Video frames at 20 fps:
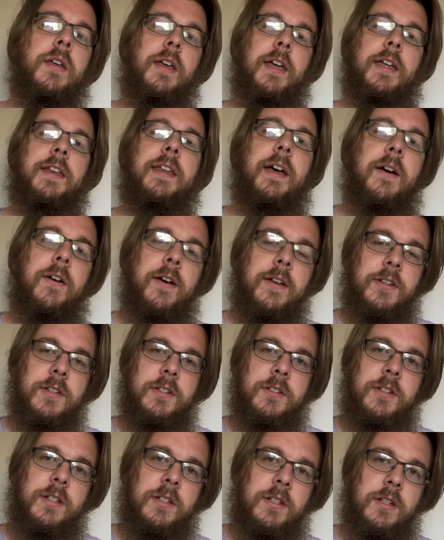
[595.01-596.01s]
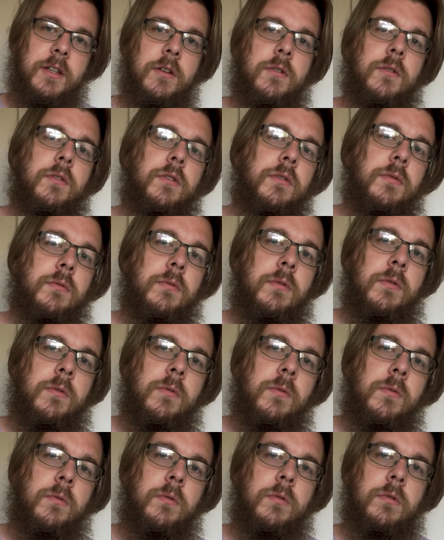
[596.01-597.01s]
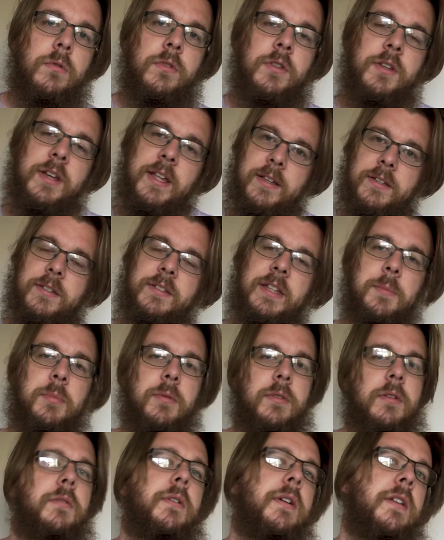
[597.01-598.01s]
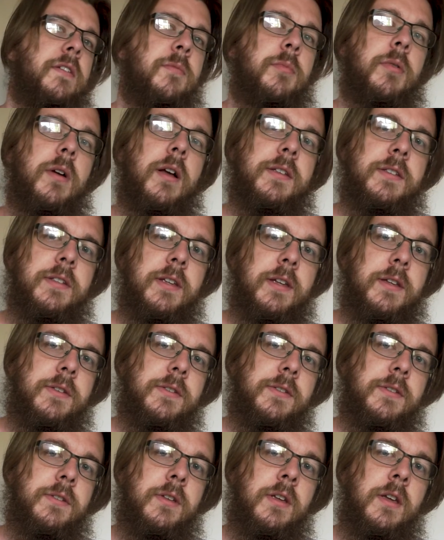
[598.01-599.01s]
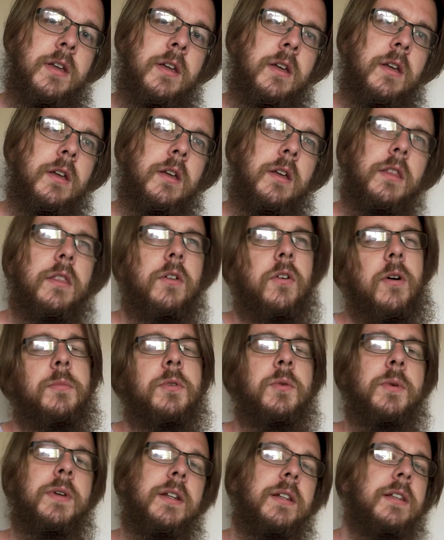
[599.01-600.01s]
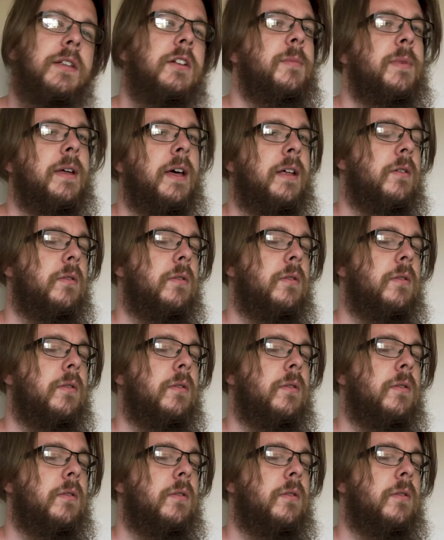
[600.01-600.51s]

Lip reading: and now I just need to go through the next step of the creative process. Though I'm doing it a little bit out